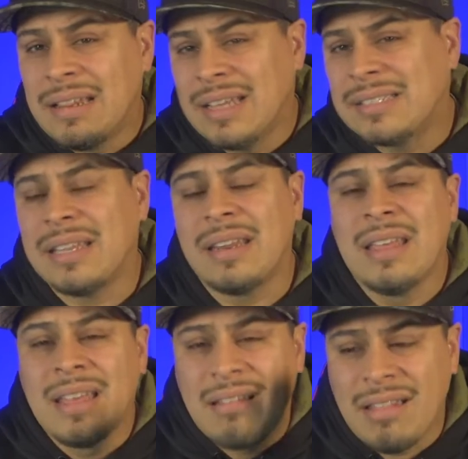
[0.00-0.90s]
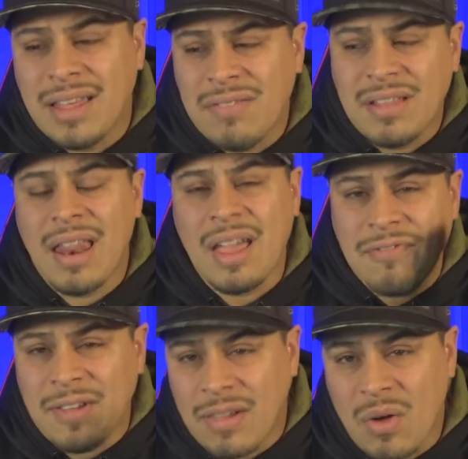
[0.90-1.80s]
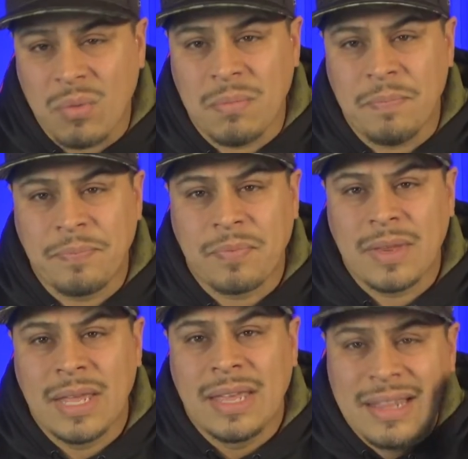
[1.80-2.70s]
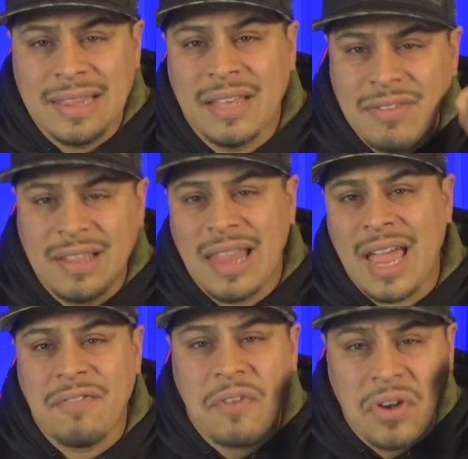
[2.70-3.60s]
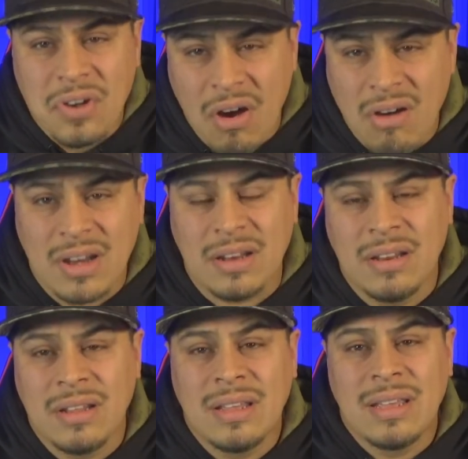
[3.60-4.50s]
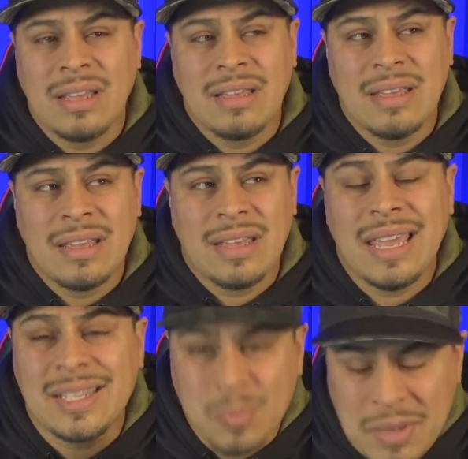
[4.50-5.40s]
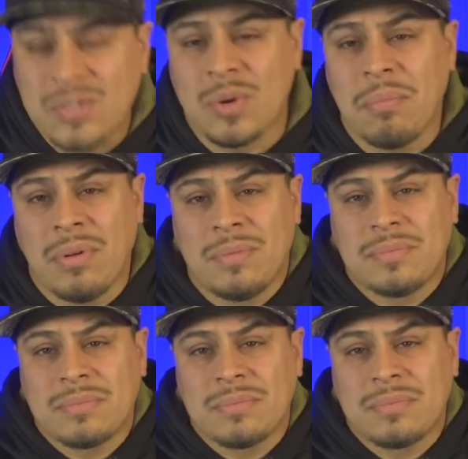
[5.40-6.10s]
Listen, living life alone, living life guarded, is miserable.